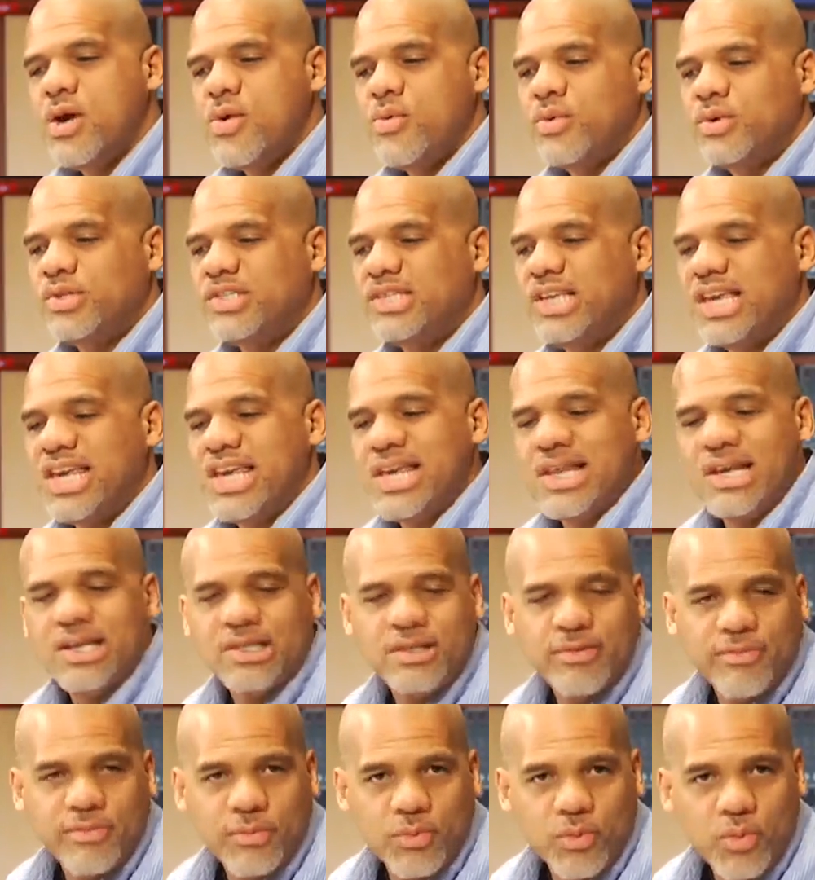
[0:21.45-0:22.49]
was singing in a
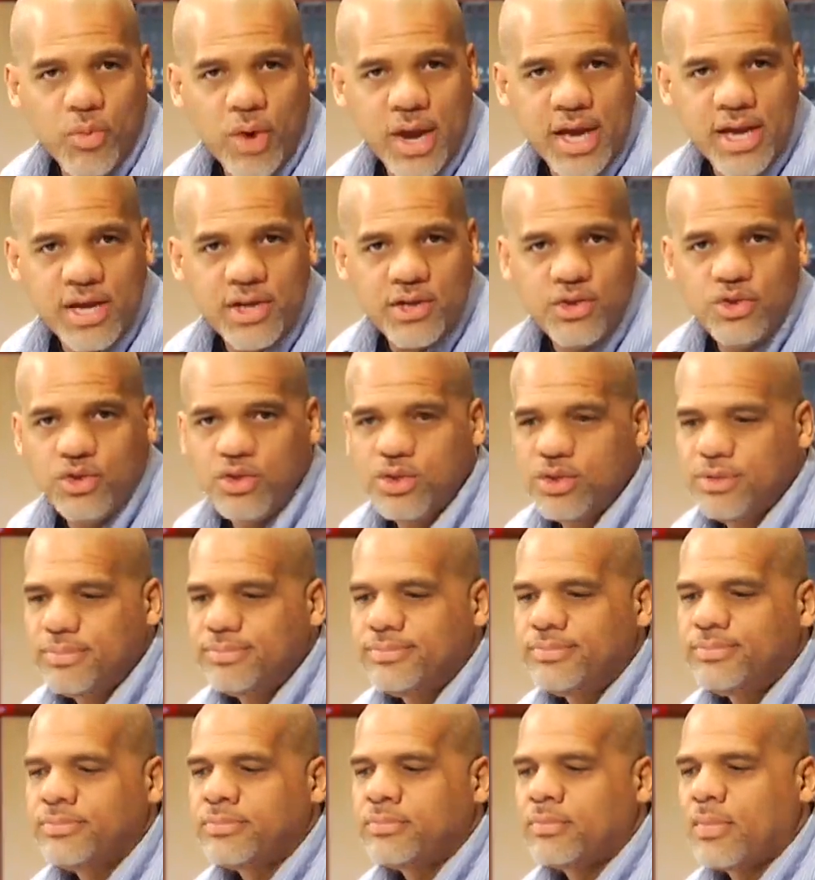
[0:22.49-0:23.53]
different range,
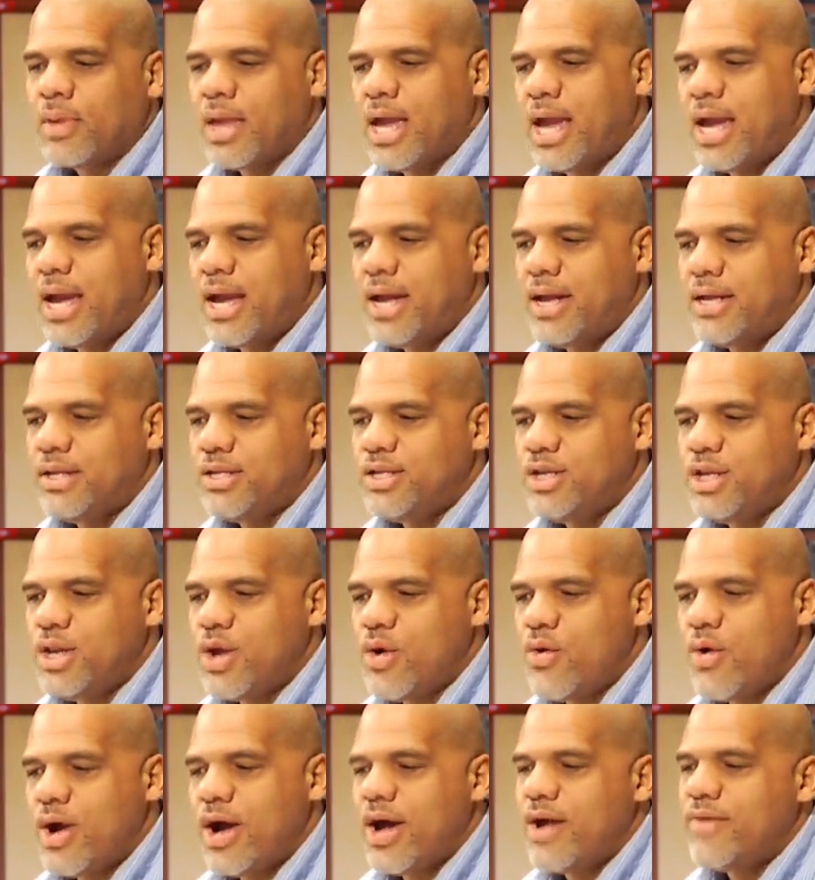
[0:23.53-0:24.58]
and
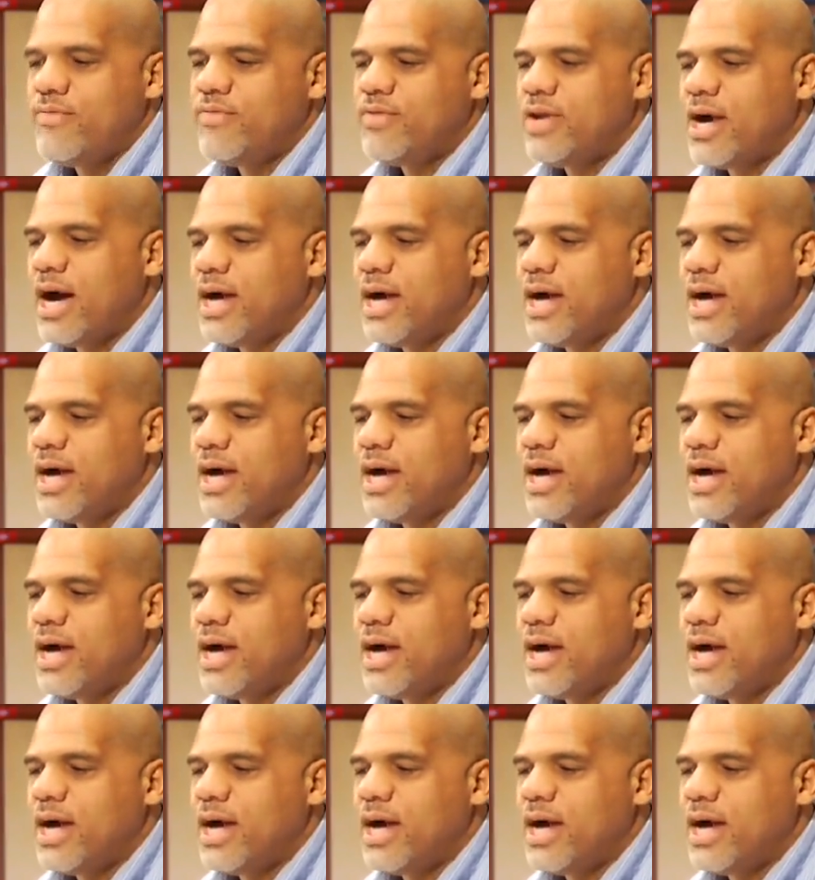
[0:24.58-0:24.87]
I